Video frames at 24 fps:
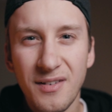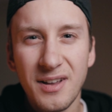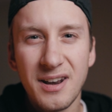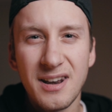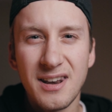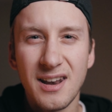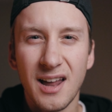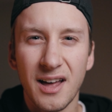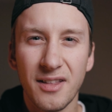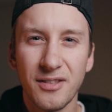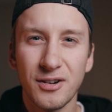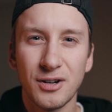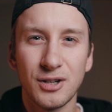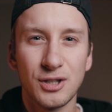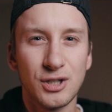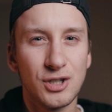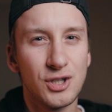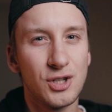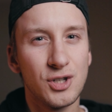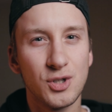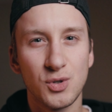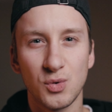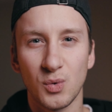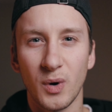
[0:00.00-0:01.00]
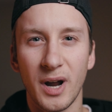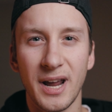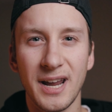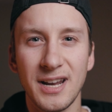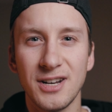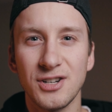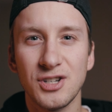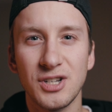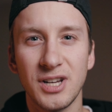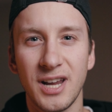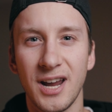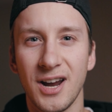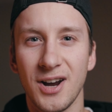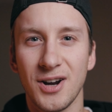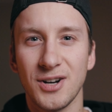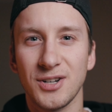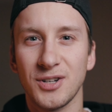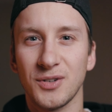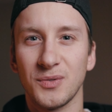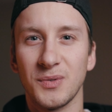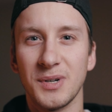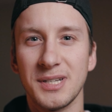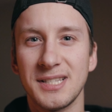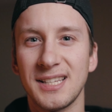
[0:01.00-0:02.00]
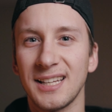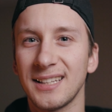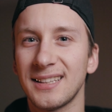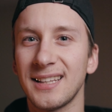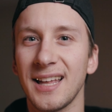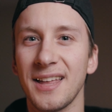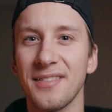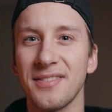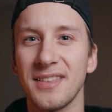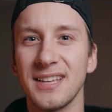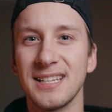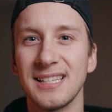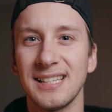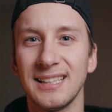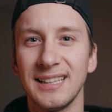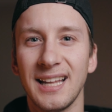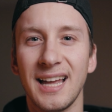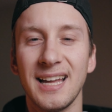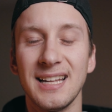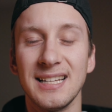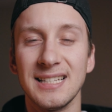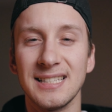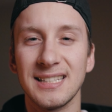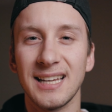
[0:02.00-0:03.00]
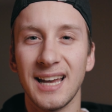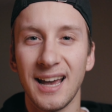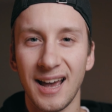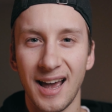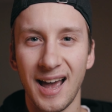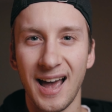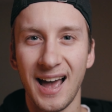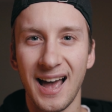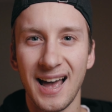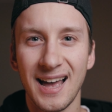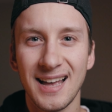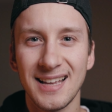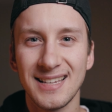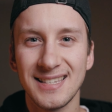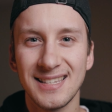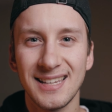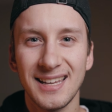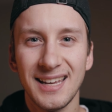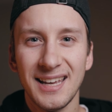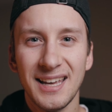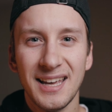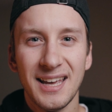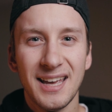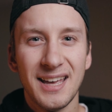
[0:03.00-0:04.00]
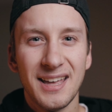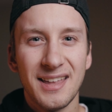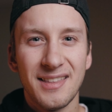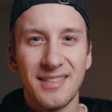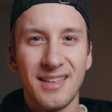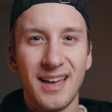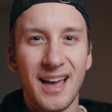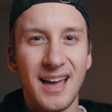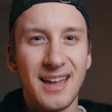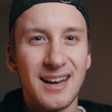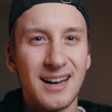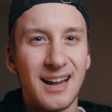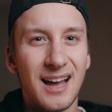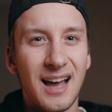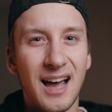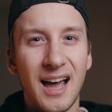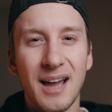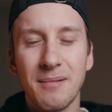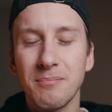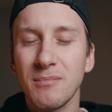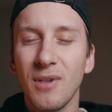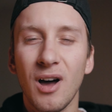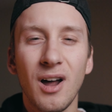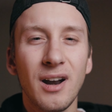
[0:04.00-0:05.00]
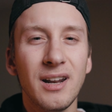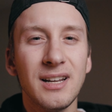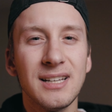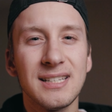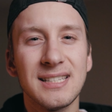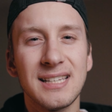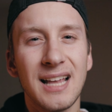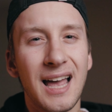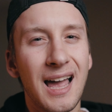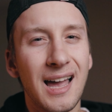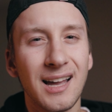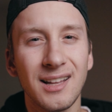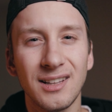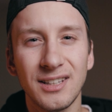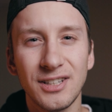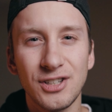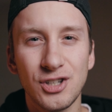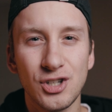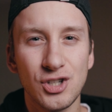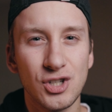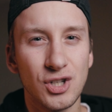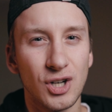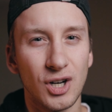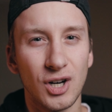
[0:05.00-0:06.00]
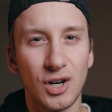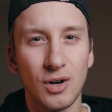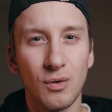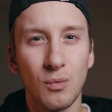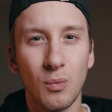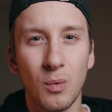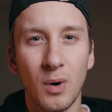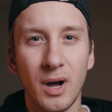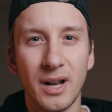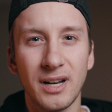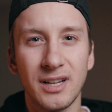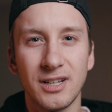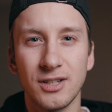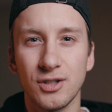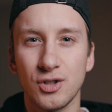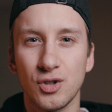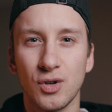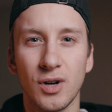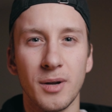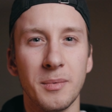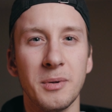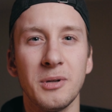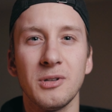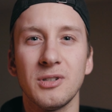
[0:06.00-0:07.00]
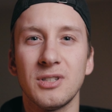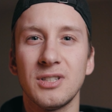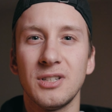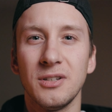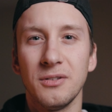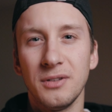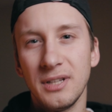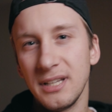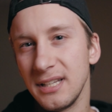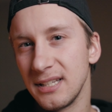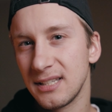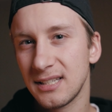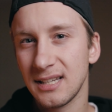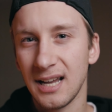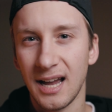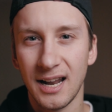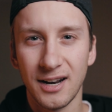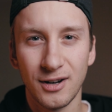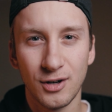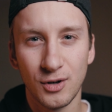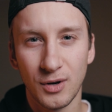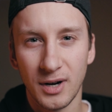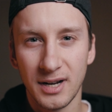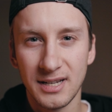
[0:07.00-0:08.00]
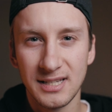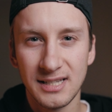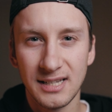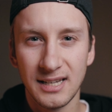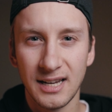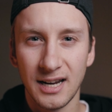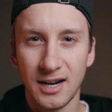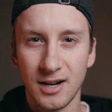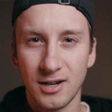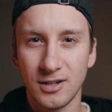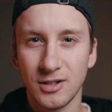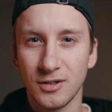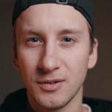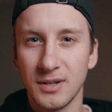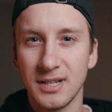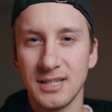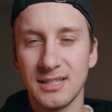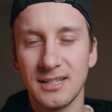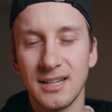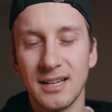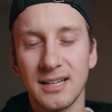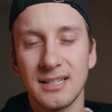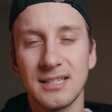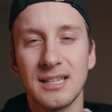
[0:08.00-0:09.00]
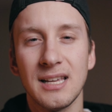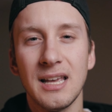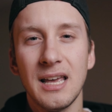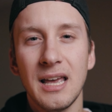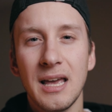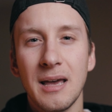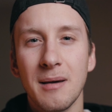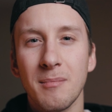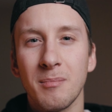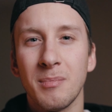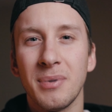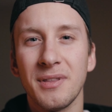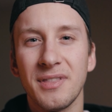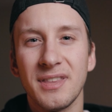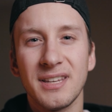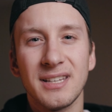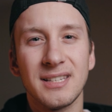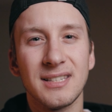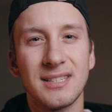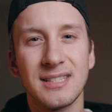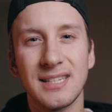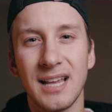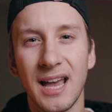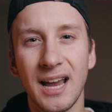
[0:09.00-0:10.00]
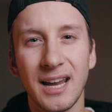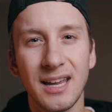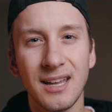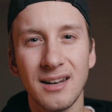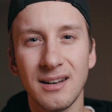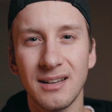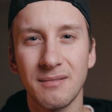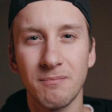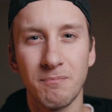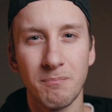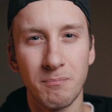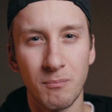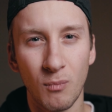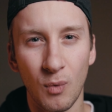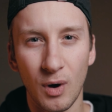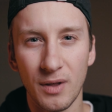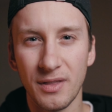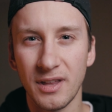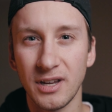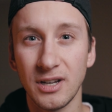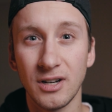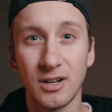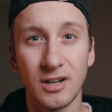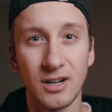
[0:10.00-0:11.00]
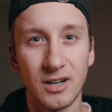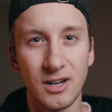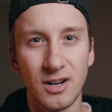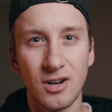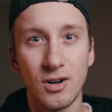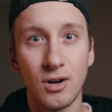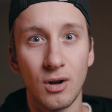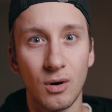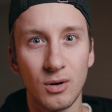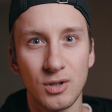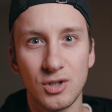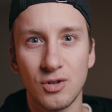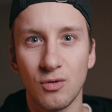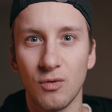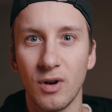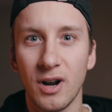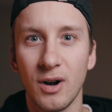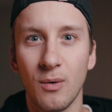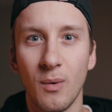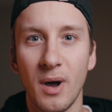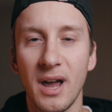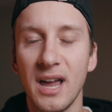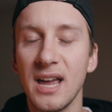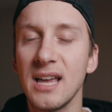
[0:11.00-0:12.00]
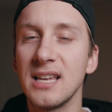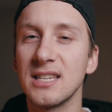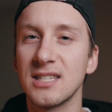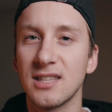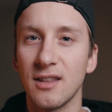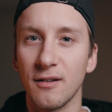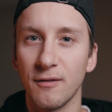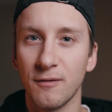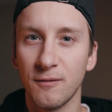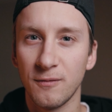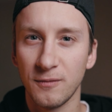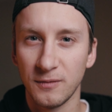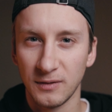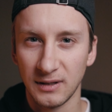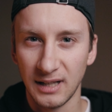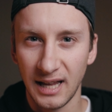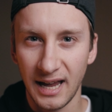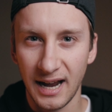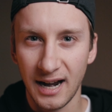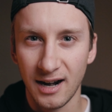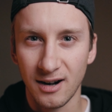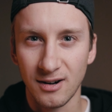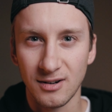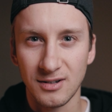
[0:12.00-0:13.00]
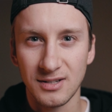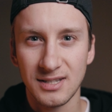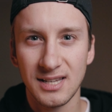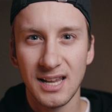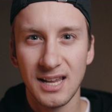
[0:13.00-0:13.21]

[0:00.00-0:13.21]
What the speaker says: another strange characteristic that this lens has that I'm not exactly sure what contributes to these kind of crazy characteristics, but the second one that you're gonna notice right away is the flares.